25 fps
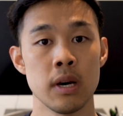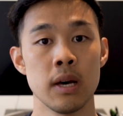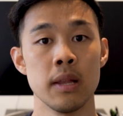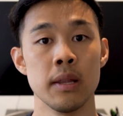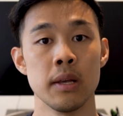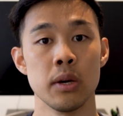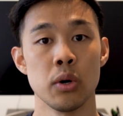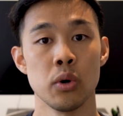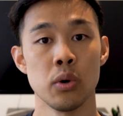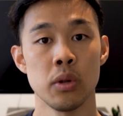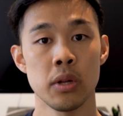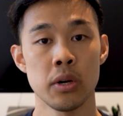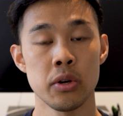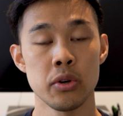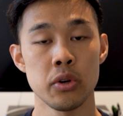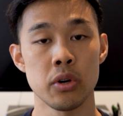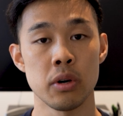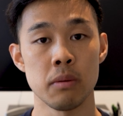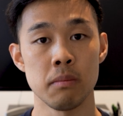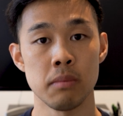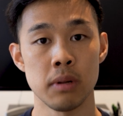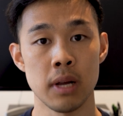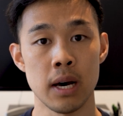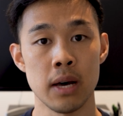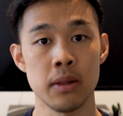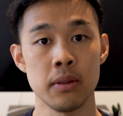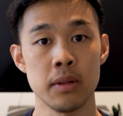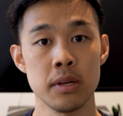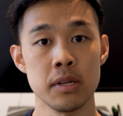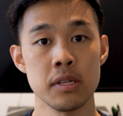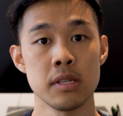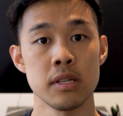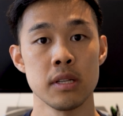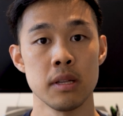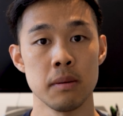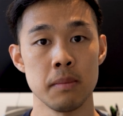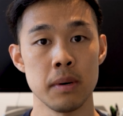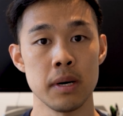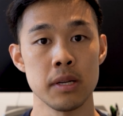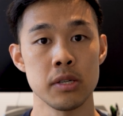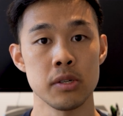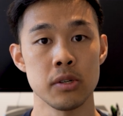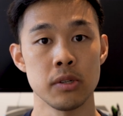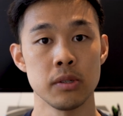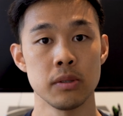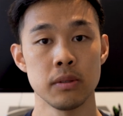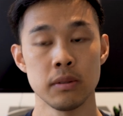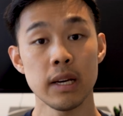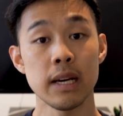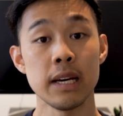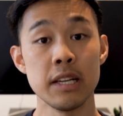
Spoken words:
and the earlier you can plan this, the better.